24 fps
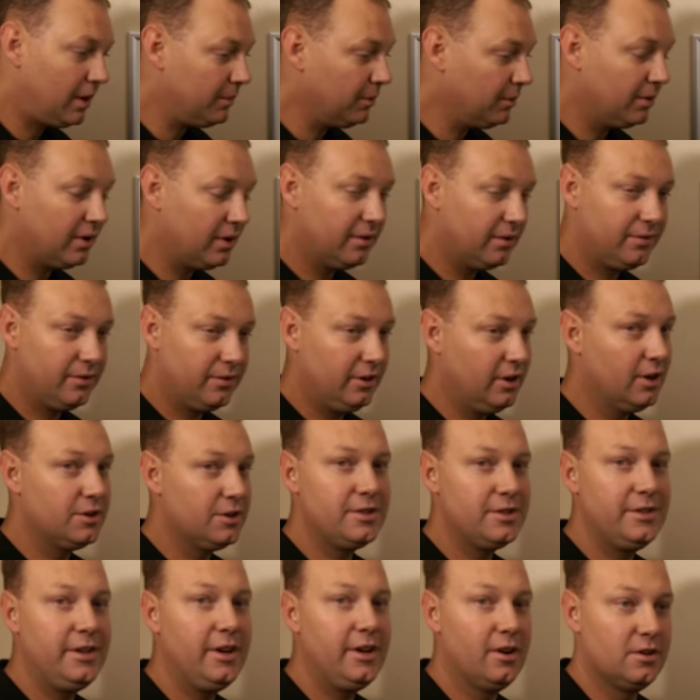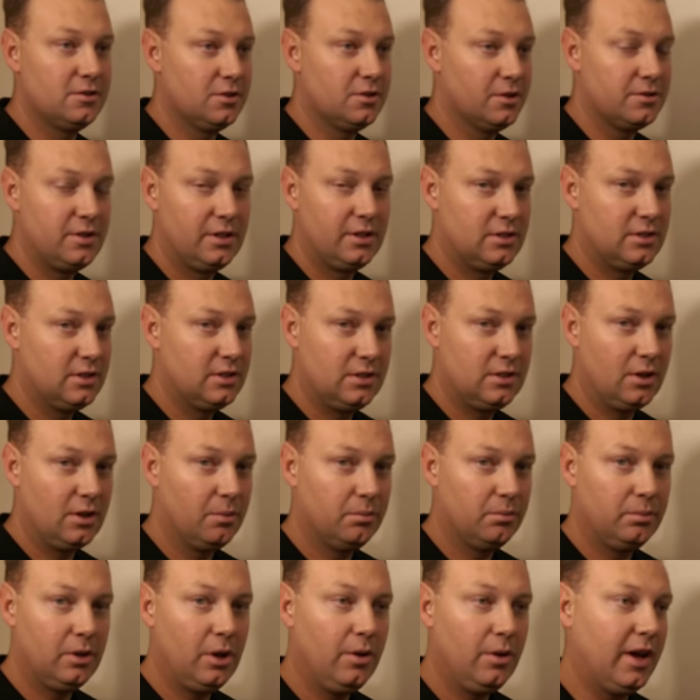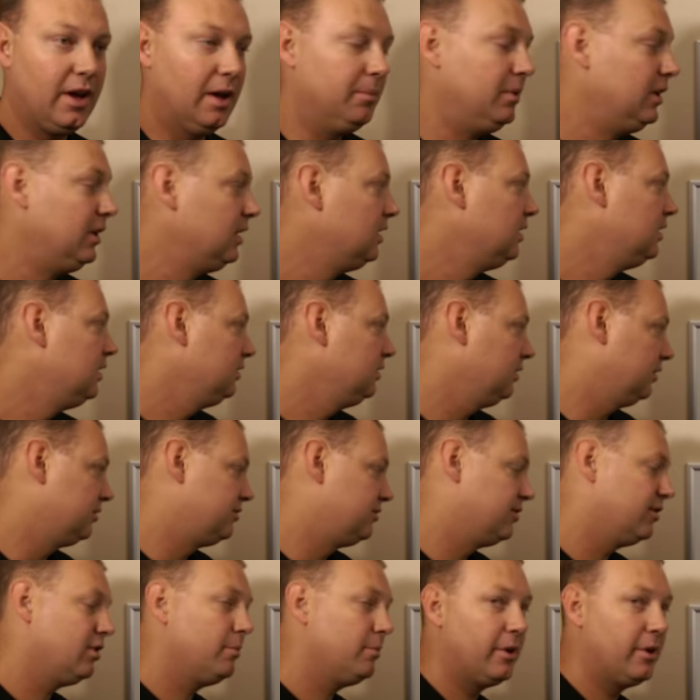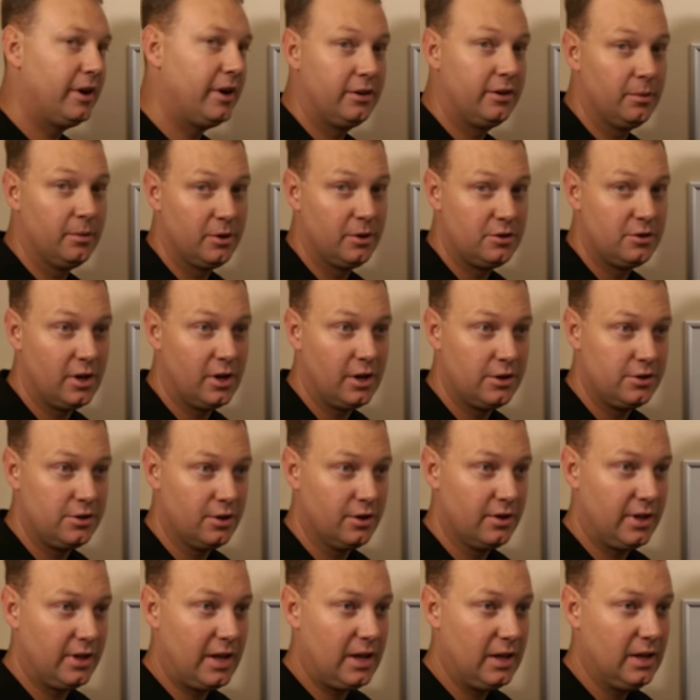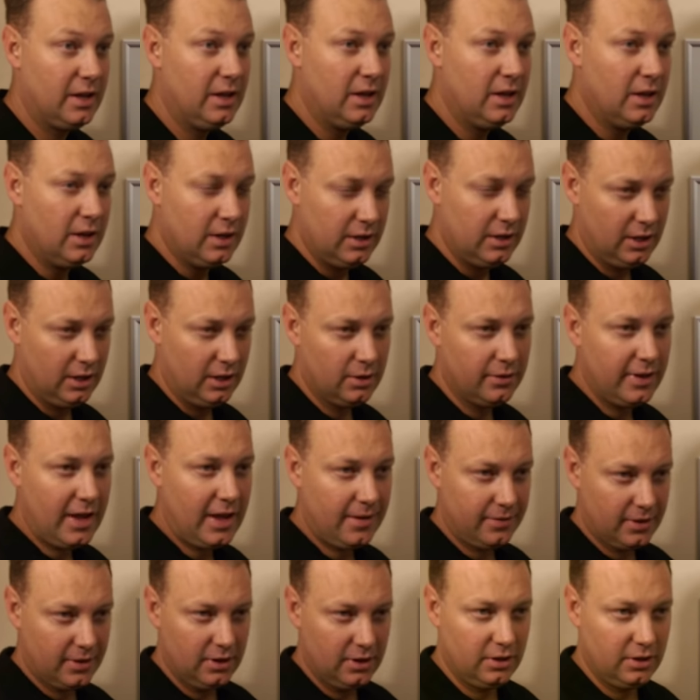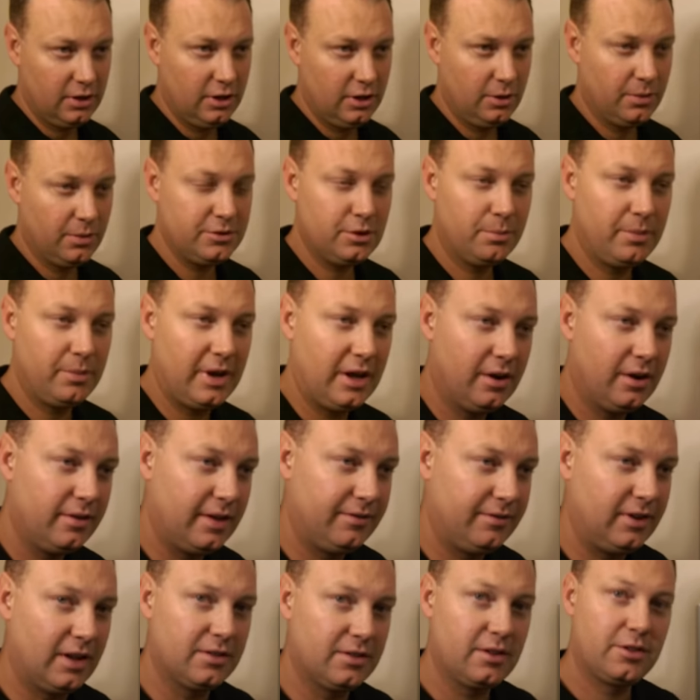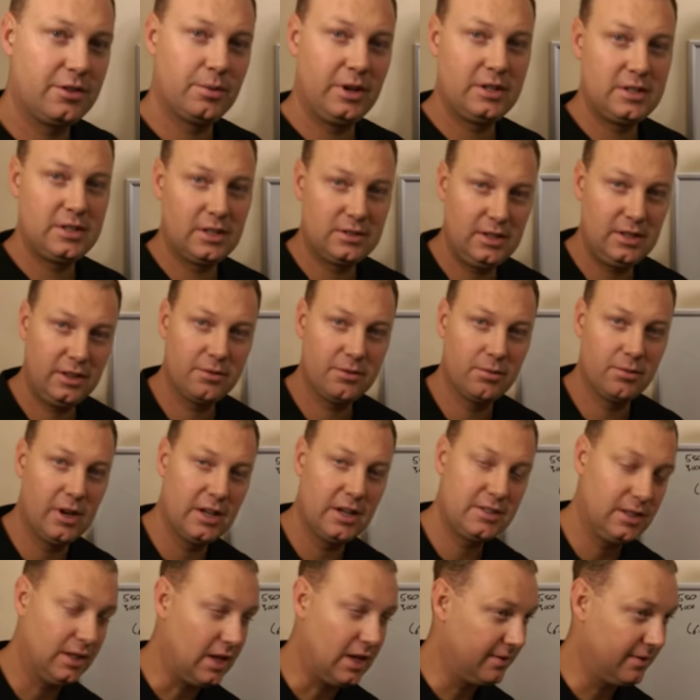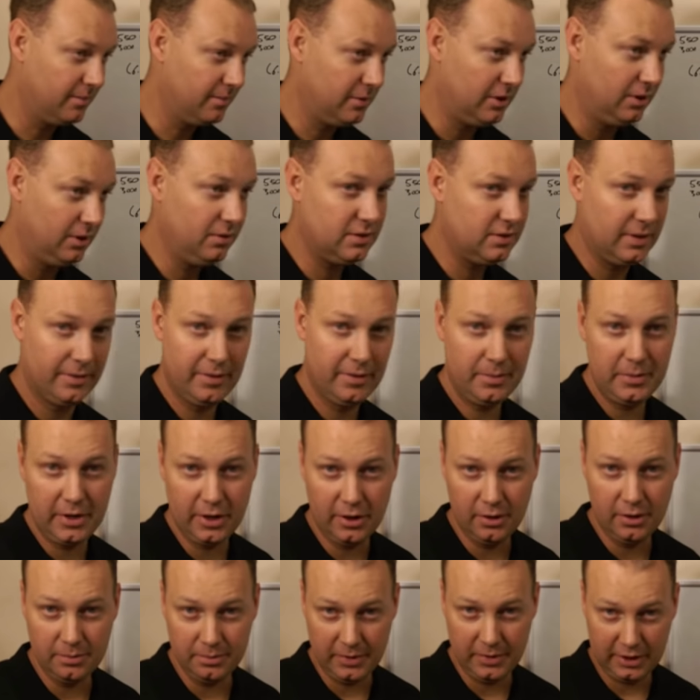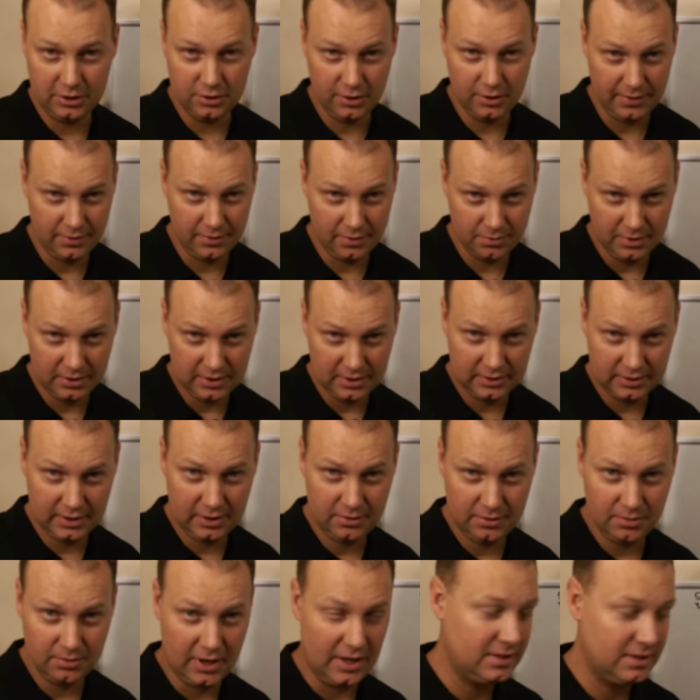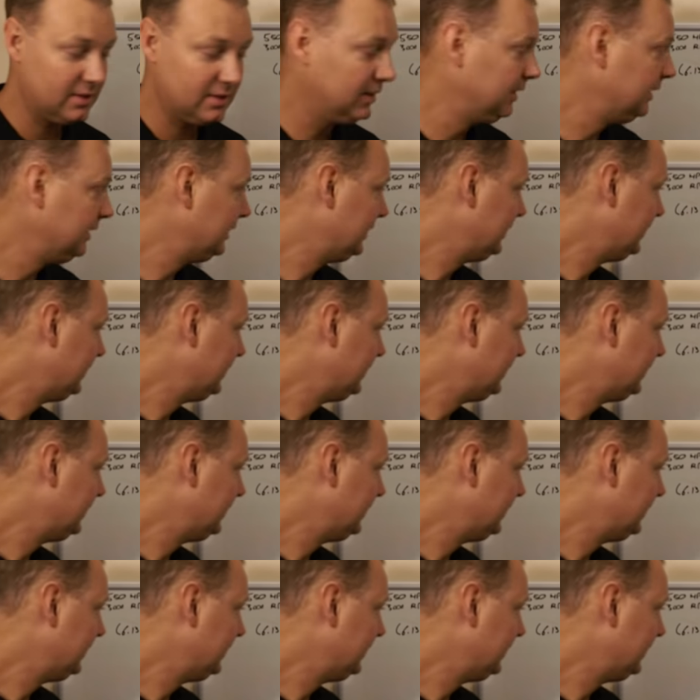probably run it for years and years. Those things just don't blow up. A journal bearing turbocharger, that uh, you know, they have the, the new ones are better. They've got the 360 thrust. A lot of them do. Some of them don't. Make sure you have a 360 thrust